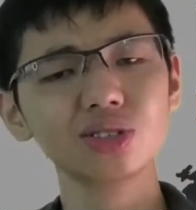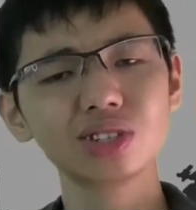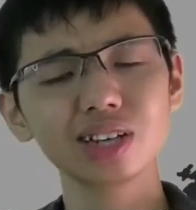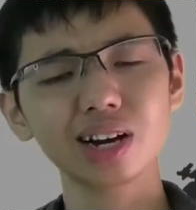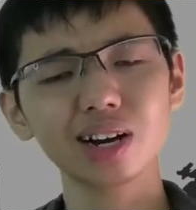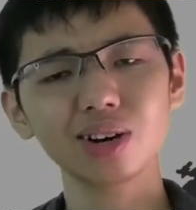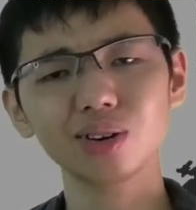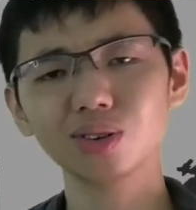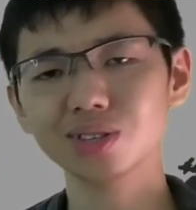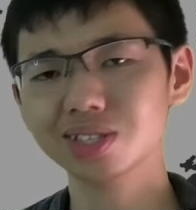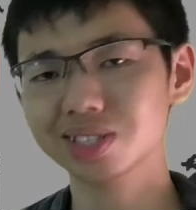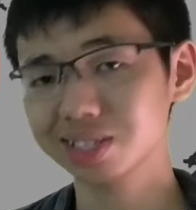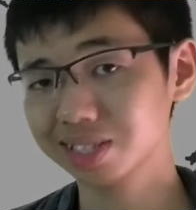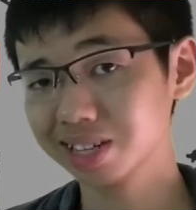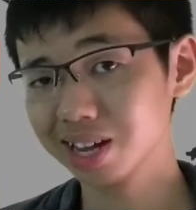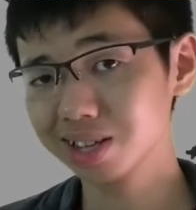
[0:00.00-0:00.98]
due to their
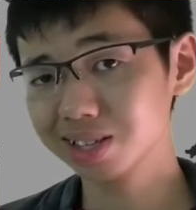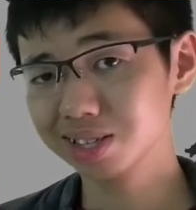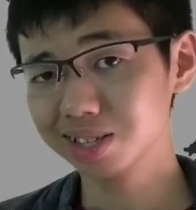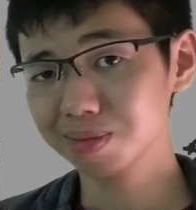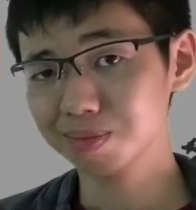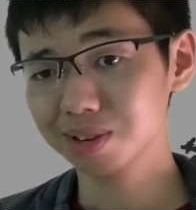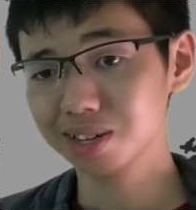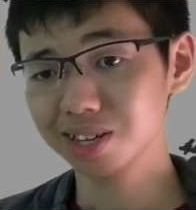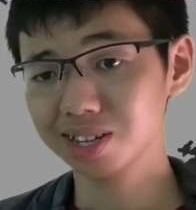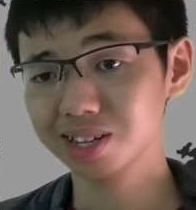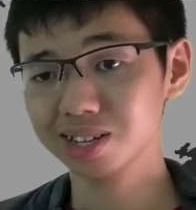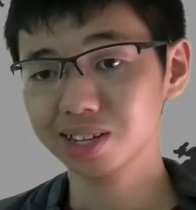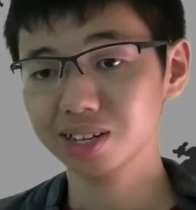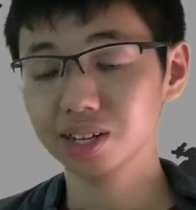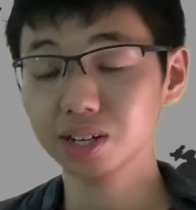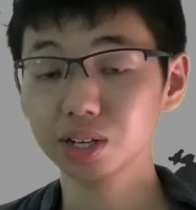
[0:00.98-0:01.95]

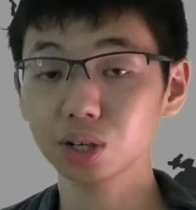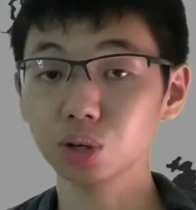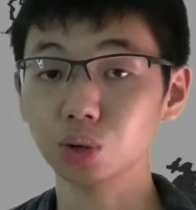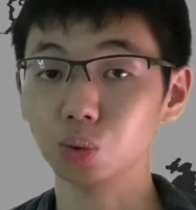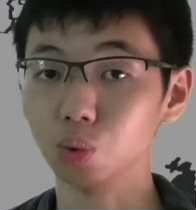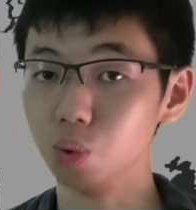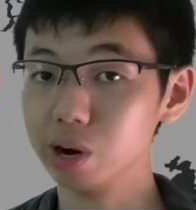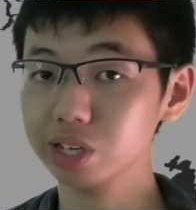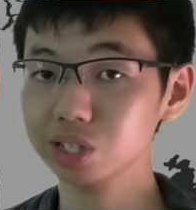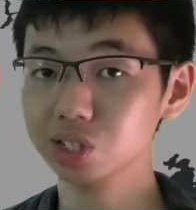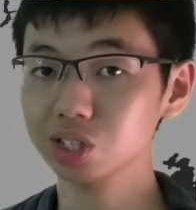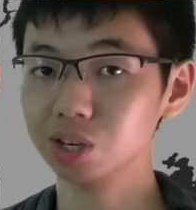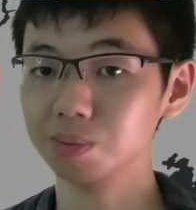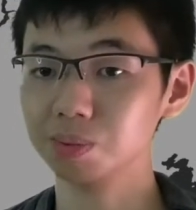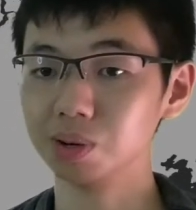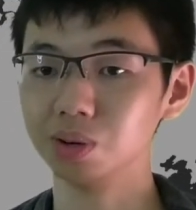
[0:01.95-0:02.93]
ostensibly
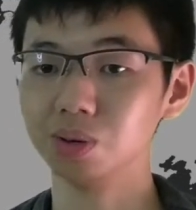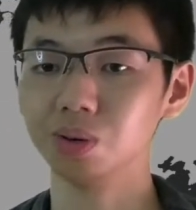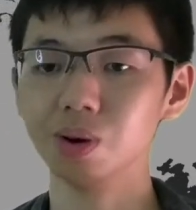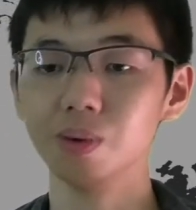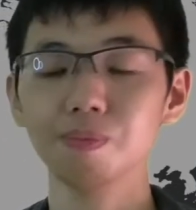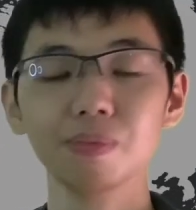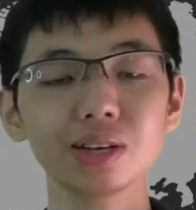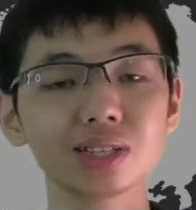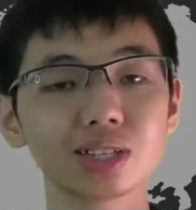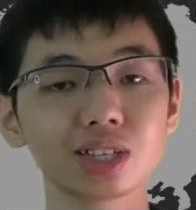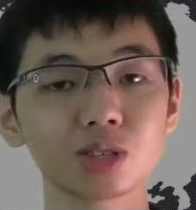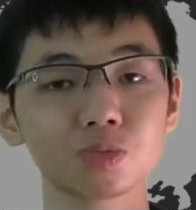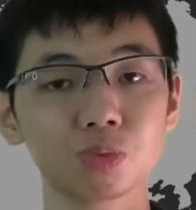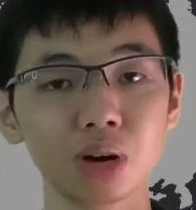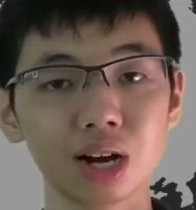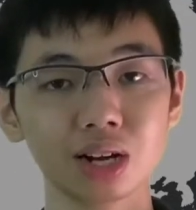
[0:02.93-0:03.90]
questionable
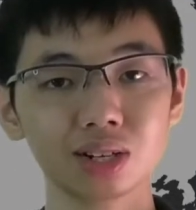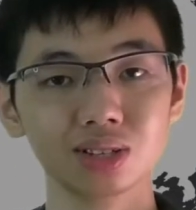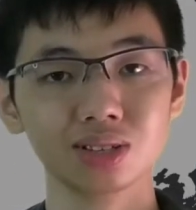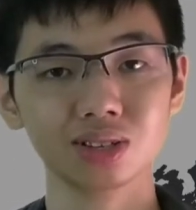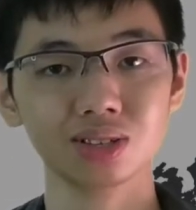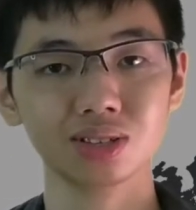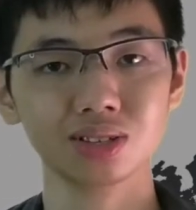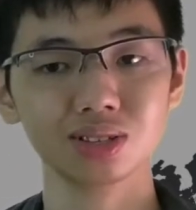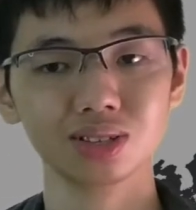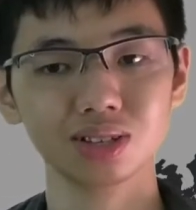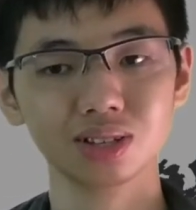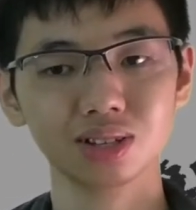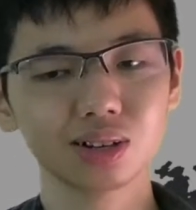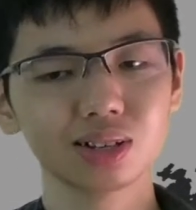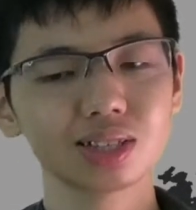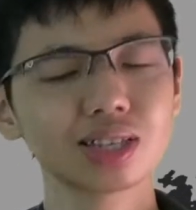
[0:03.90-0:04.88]
business
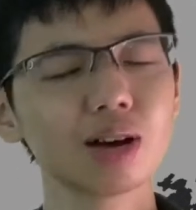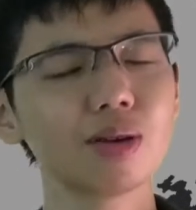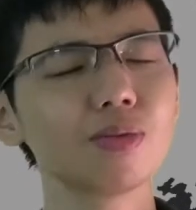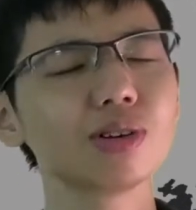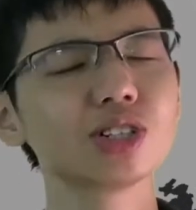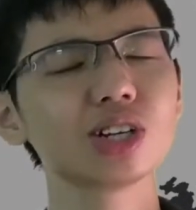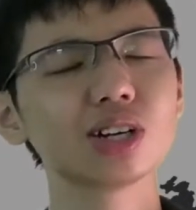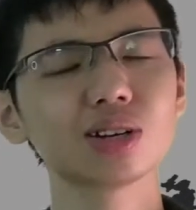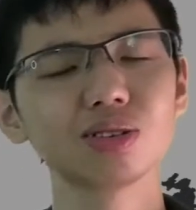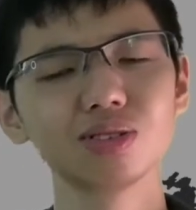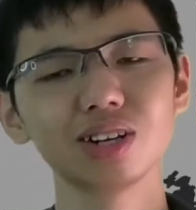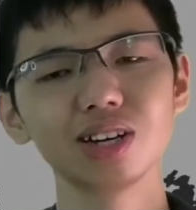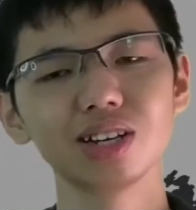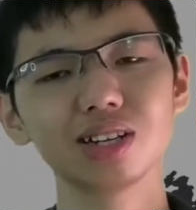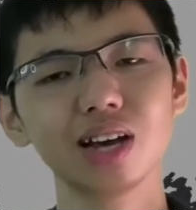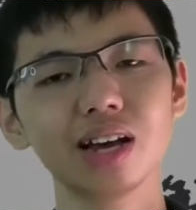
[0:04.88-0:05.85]
practices, some which
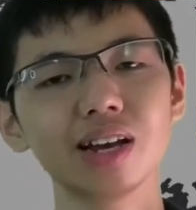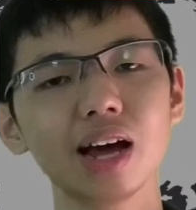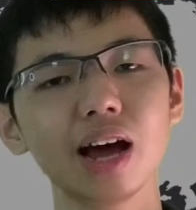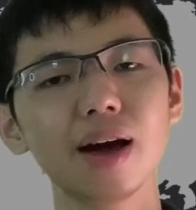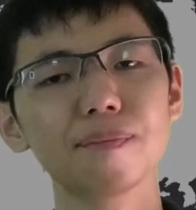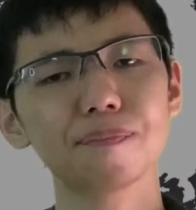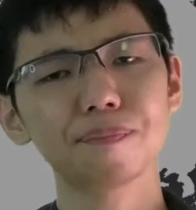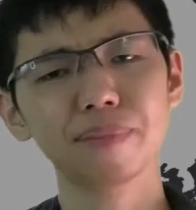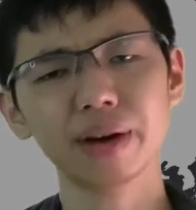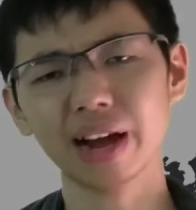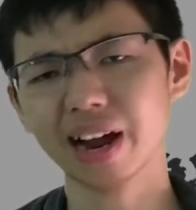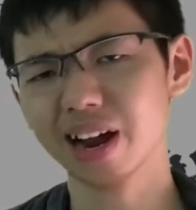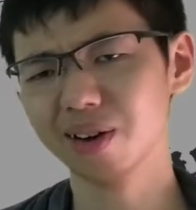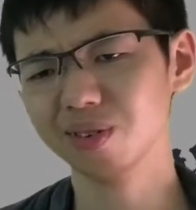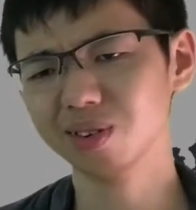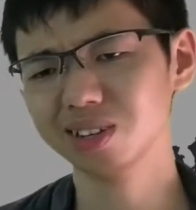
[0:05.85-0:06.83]
included an
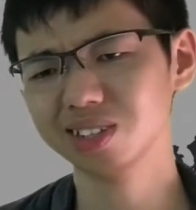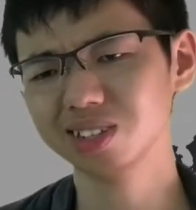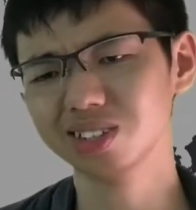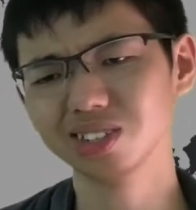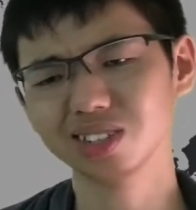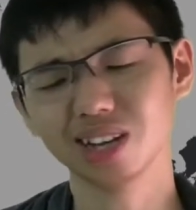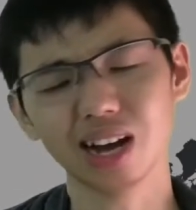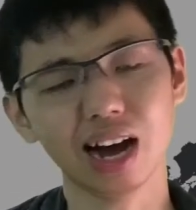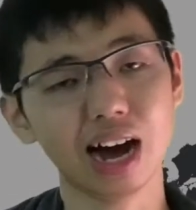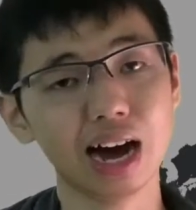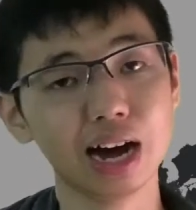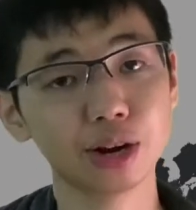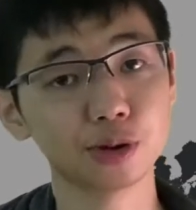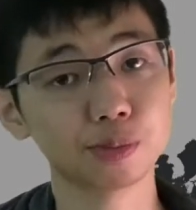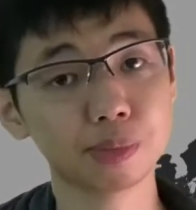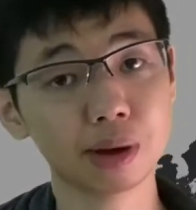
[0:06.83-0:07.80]
apparent
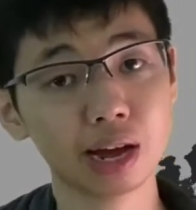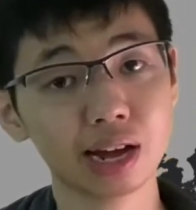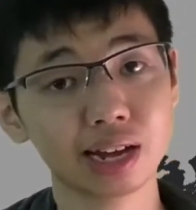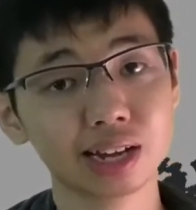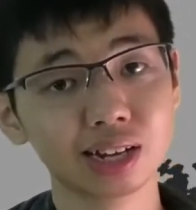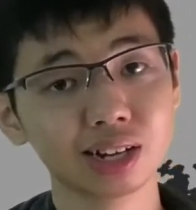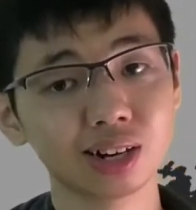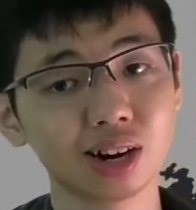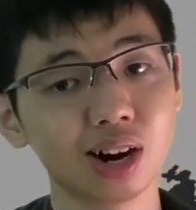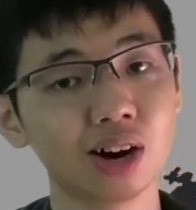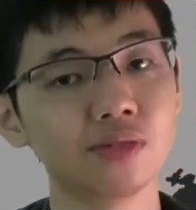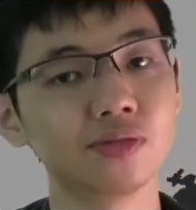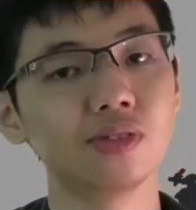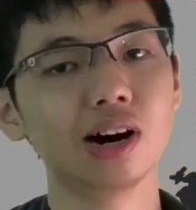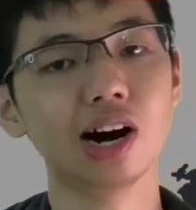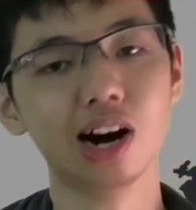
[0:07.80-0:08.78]
underpaying
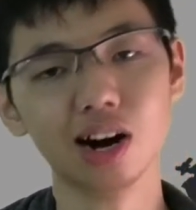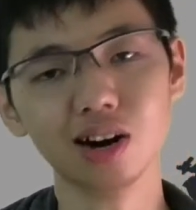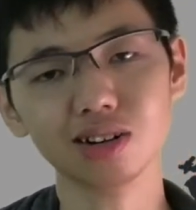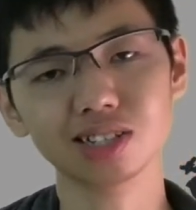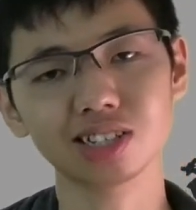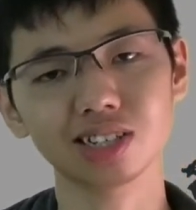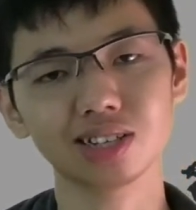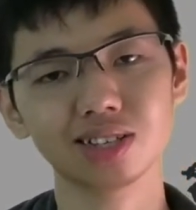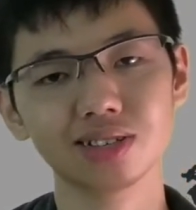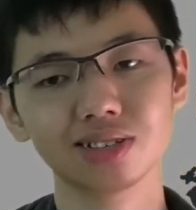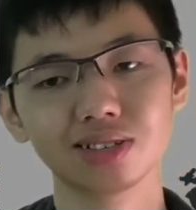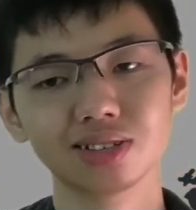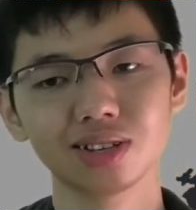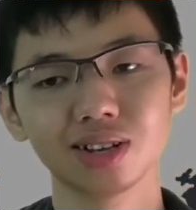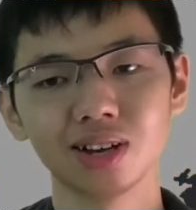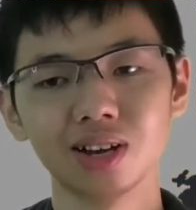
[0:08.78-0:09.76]
of
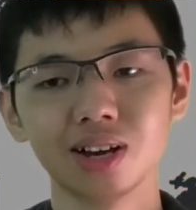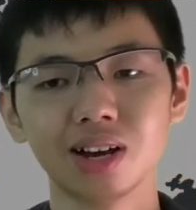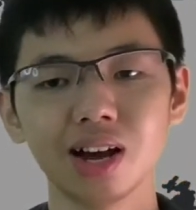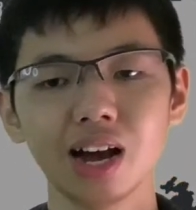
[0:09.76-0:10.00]
artists,